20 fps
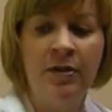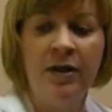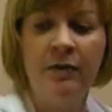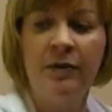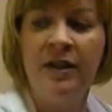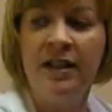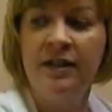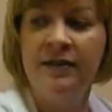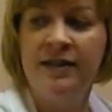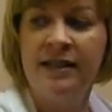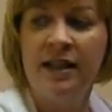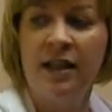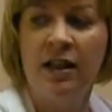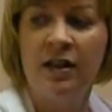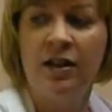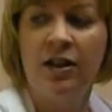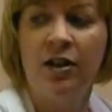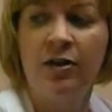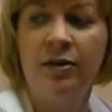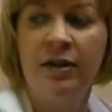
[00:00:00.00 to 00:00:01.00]
but we use
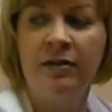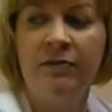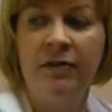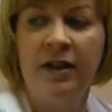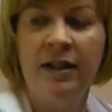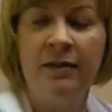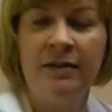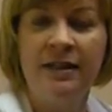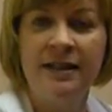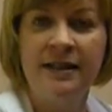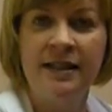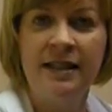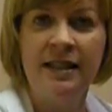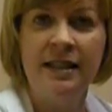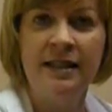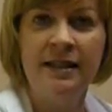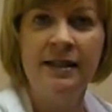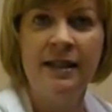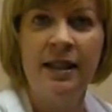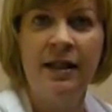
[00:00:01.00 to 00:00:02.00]
it on lower
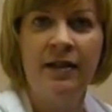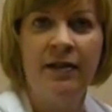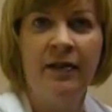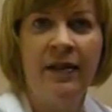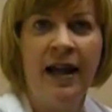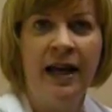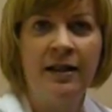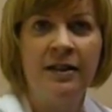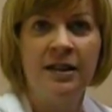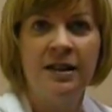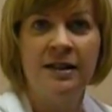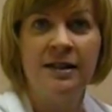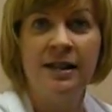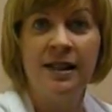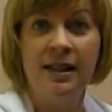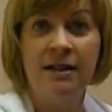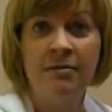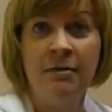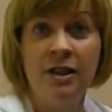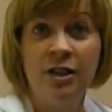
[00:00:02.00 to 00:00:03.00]
frequencies that does
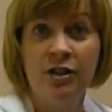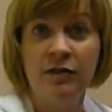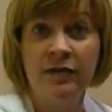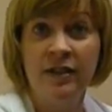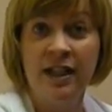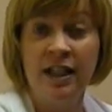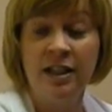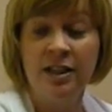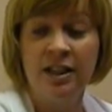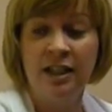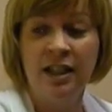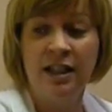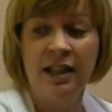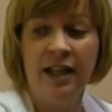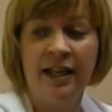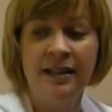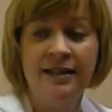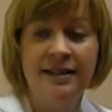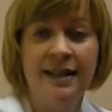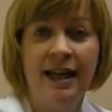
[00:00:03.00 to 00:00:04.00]
skin
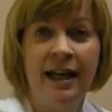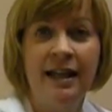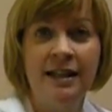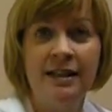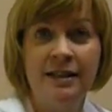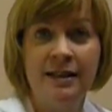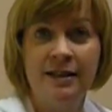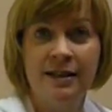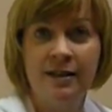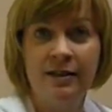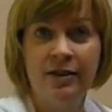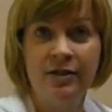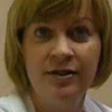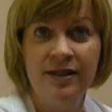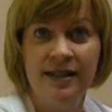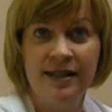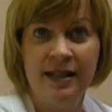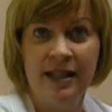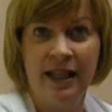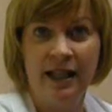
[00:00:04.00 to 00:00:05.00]
rejuvenation and tightens
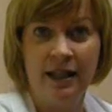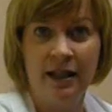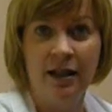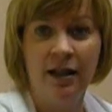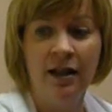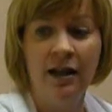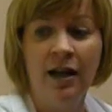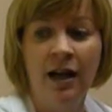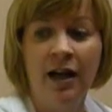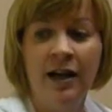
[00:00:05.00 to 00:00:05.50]
loose skin.